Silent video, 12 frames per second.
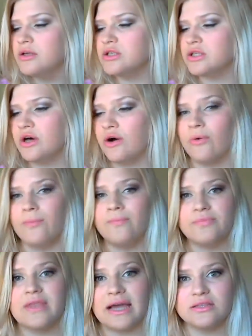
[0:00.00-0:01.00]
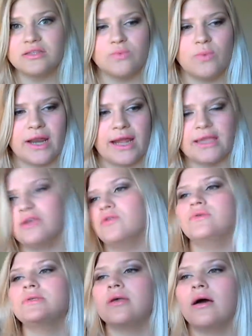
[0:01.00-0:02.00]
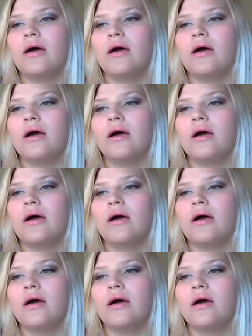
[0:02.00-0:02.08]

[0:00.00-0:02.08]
So that's what I use.